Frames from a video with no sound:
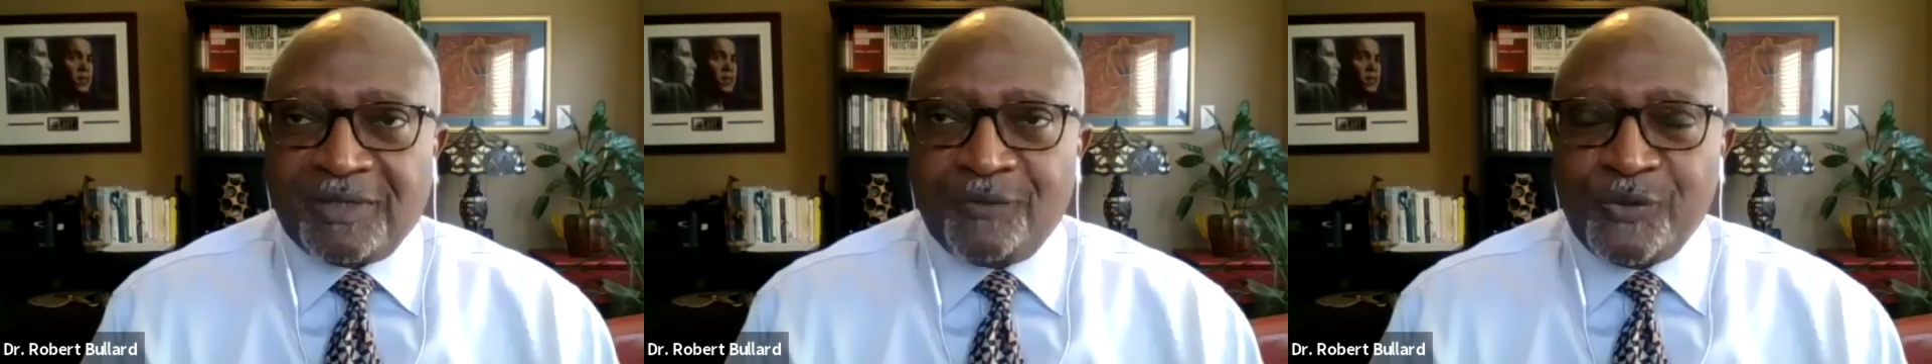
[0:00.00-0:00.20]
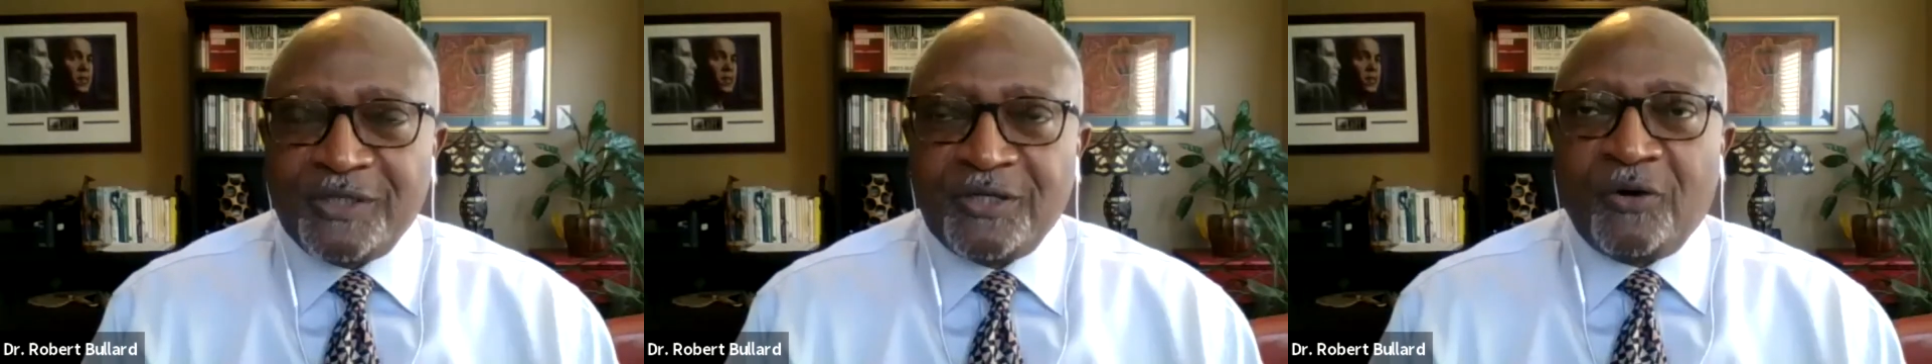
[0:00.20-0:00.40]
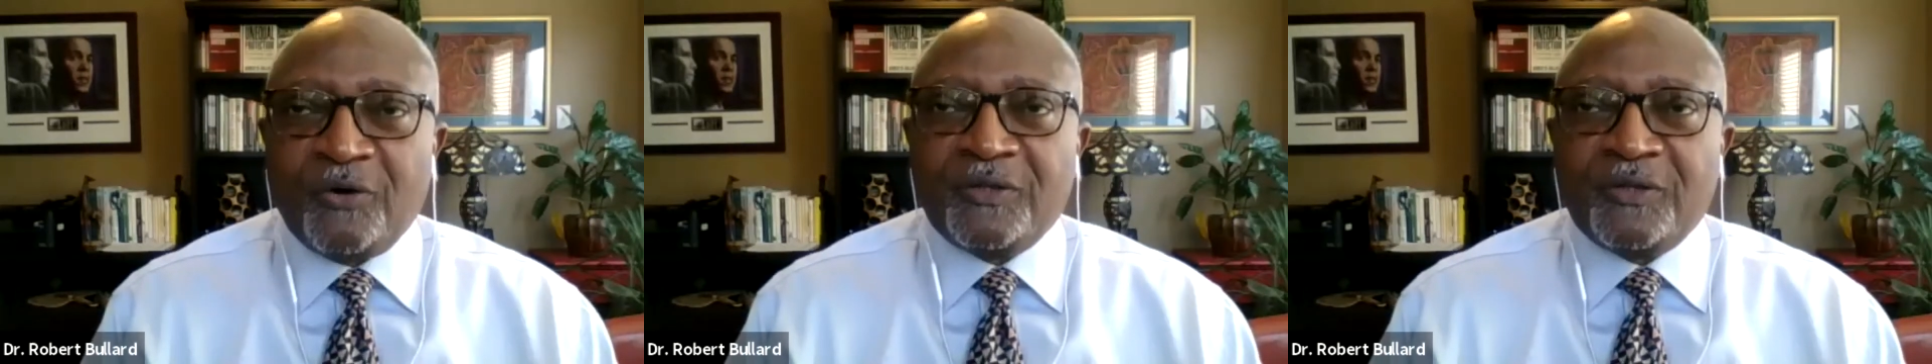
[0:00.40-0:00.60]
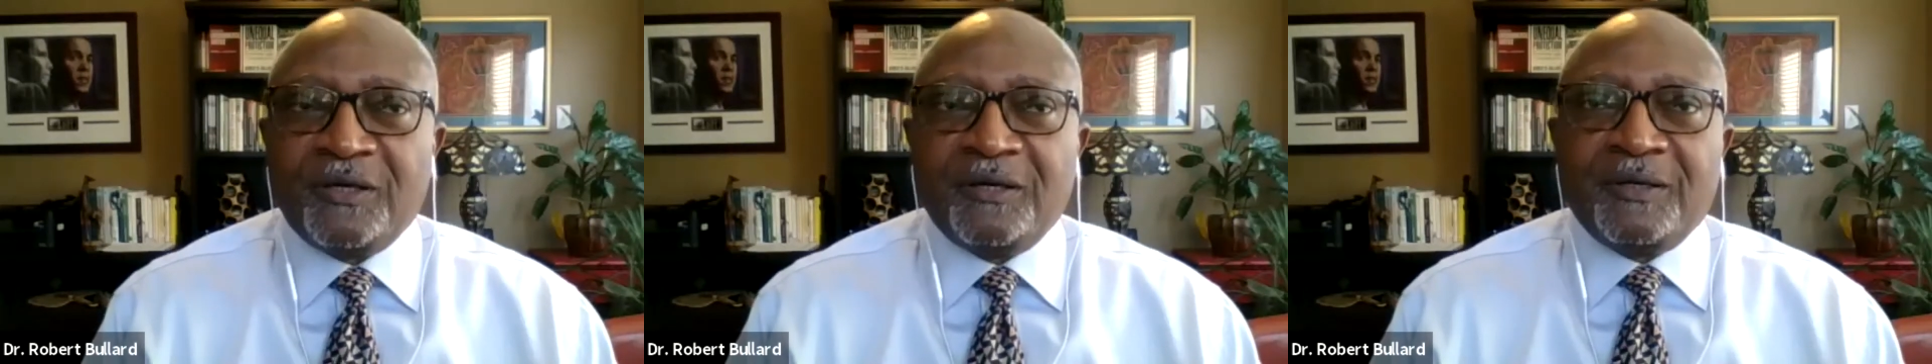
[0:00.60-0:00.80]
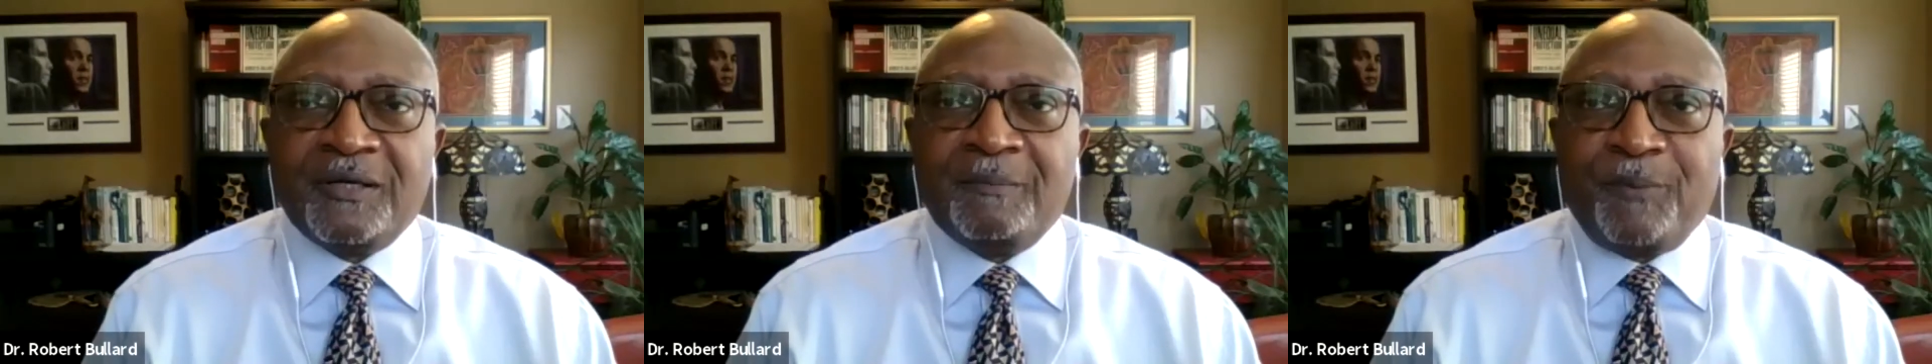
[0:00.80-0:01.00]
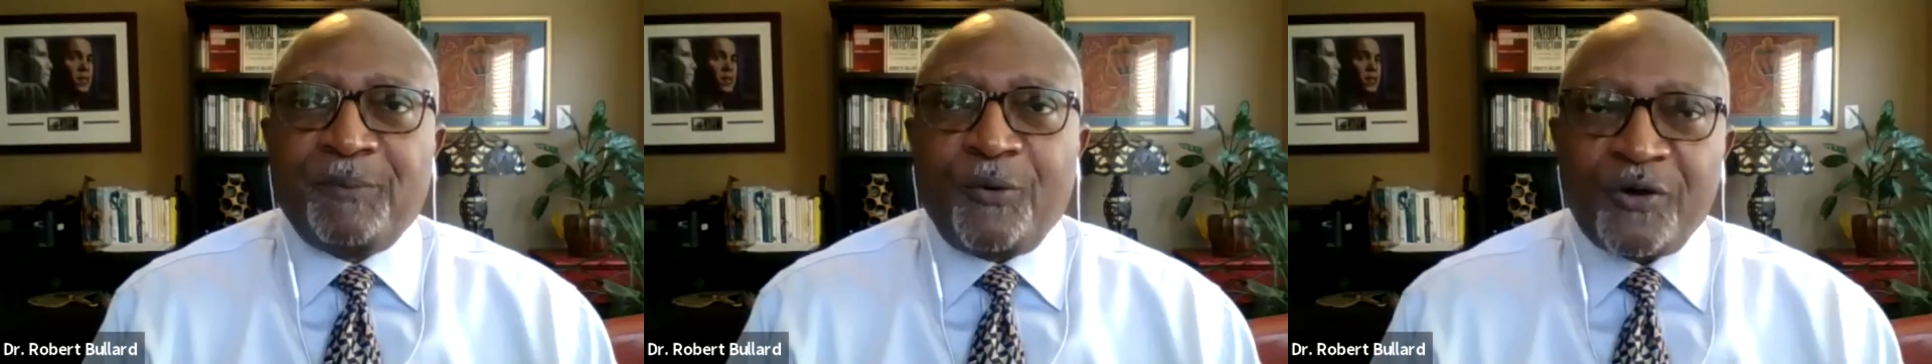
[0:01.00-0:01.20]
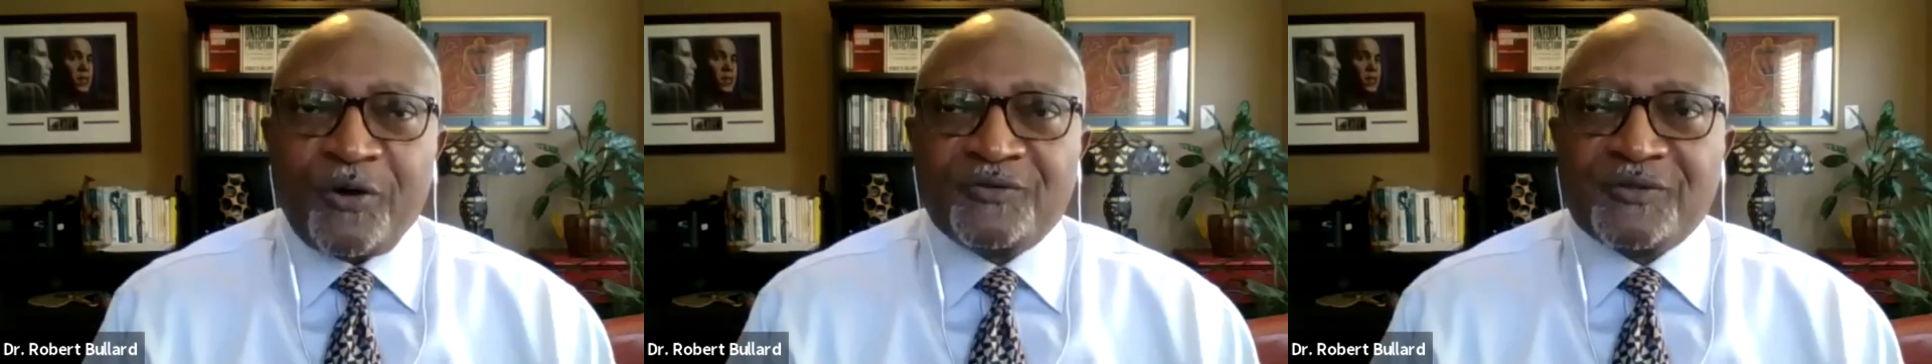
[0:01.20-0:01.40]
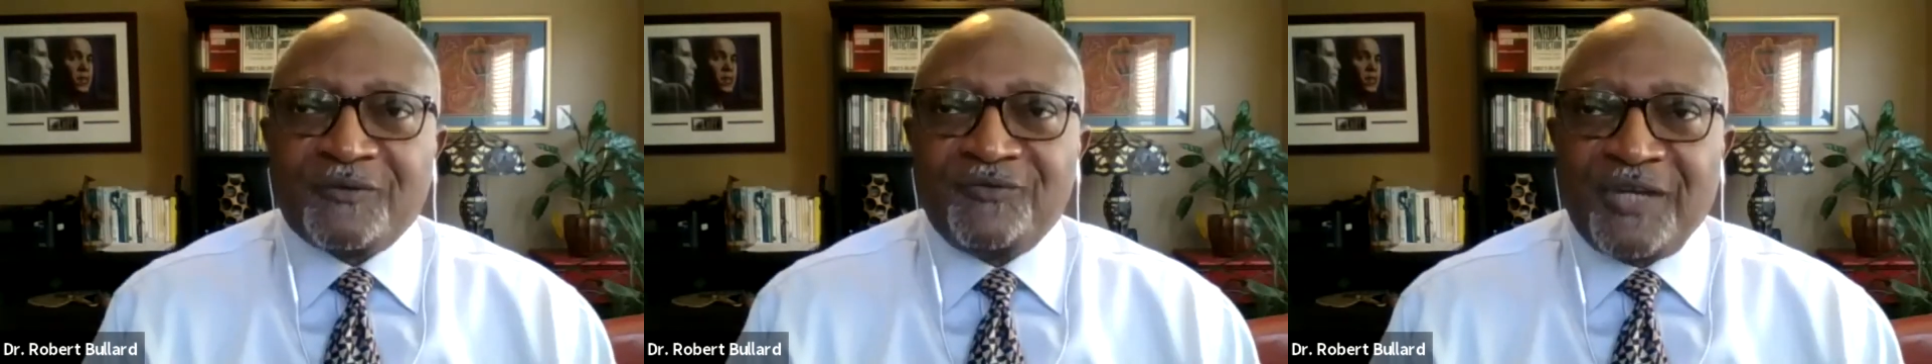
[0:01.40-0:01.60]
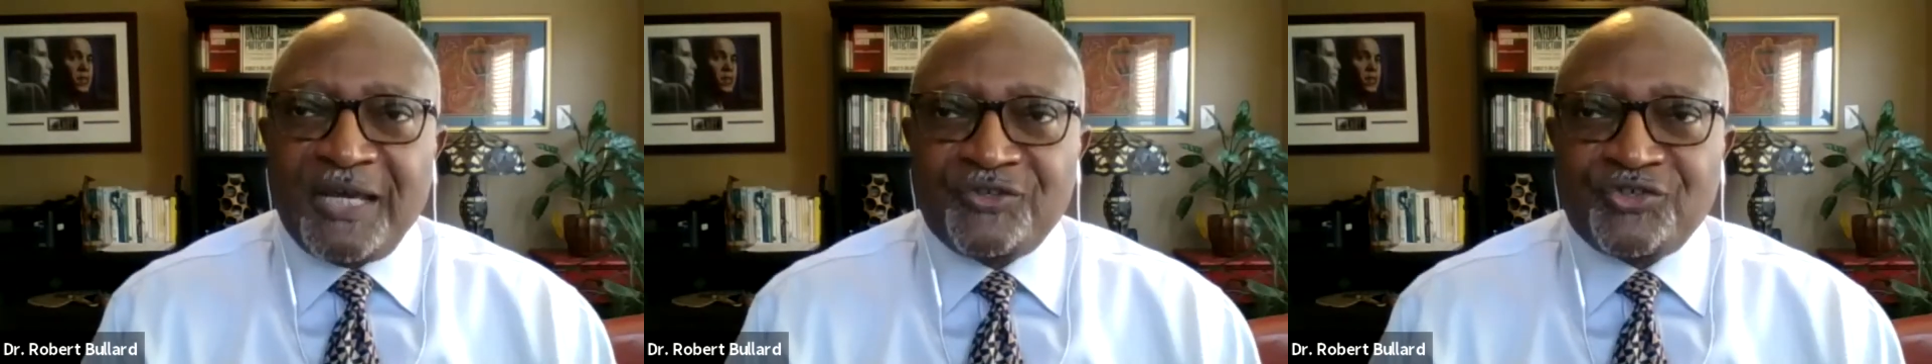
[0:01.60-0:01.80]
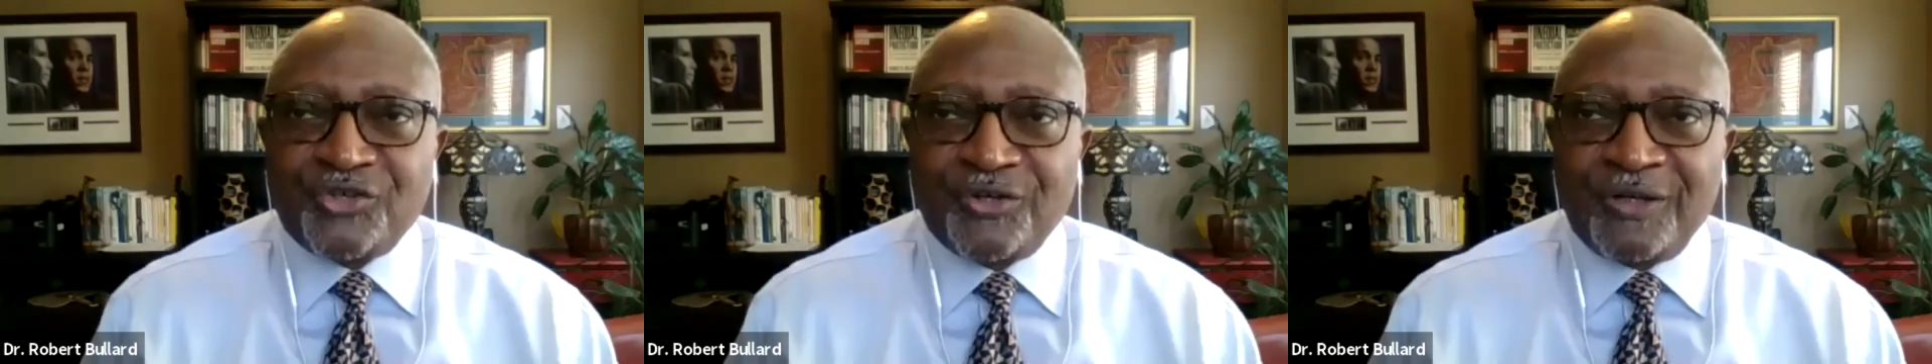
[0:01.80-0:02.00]
And we know the importance of
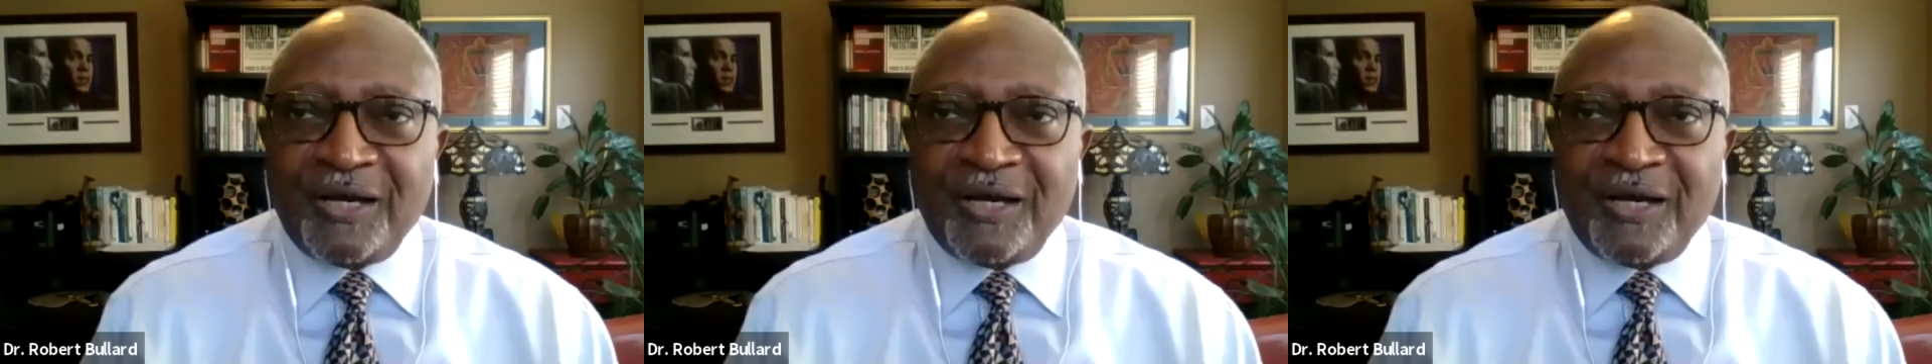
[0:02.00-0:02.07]
nature